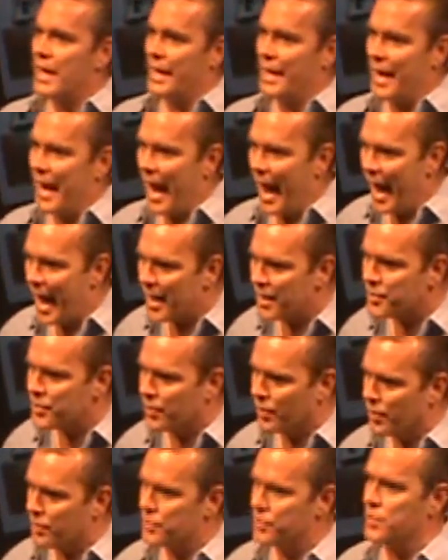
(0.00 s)
and
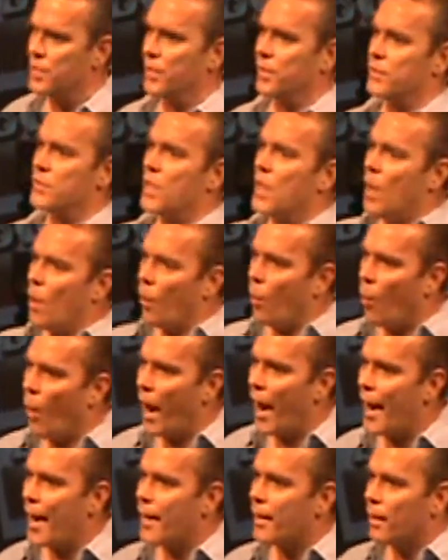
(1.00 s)
ask ourselves,
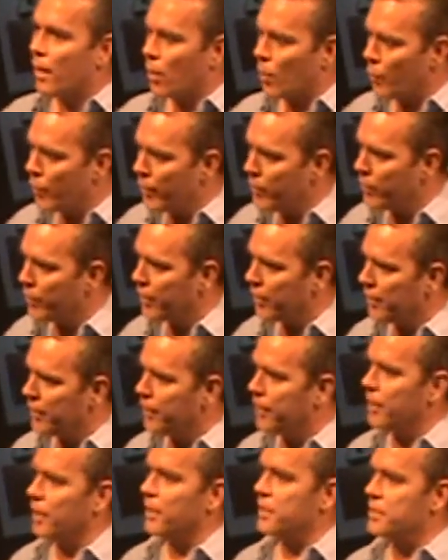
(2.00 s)
why are we really
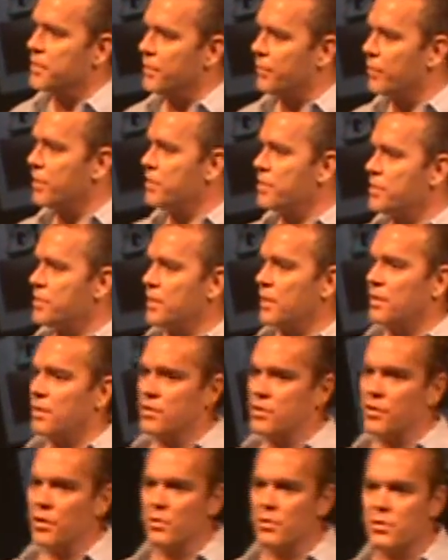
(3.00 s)
here? Because if we just said
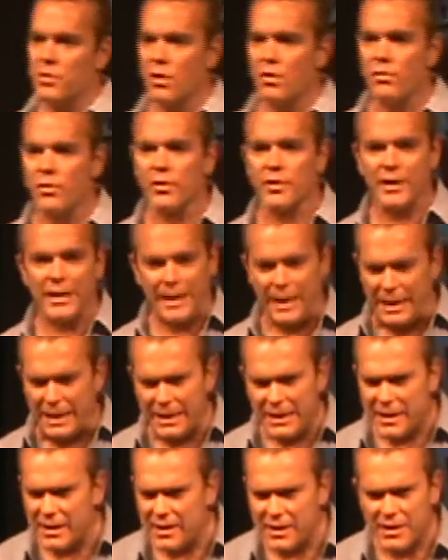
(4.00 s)
the show's over, did
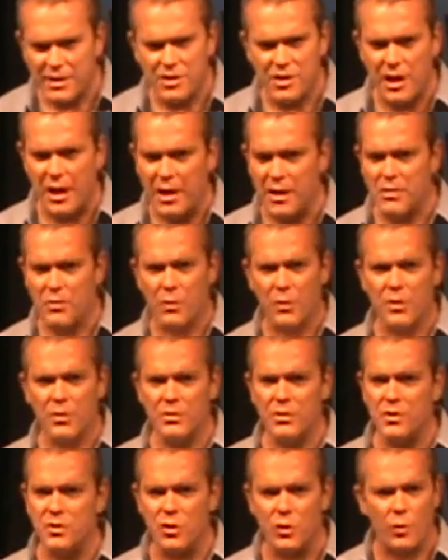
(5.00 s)
anything change for
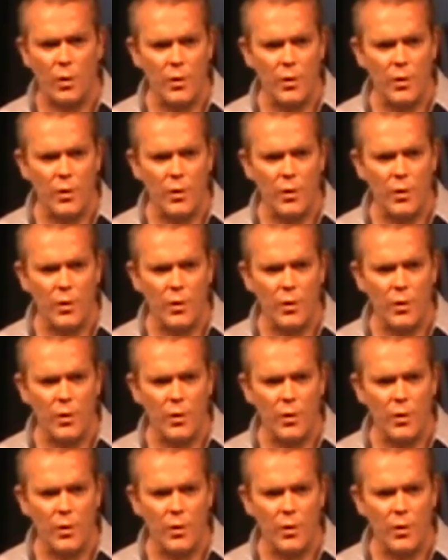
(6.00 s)
you? Did you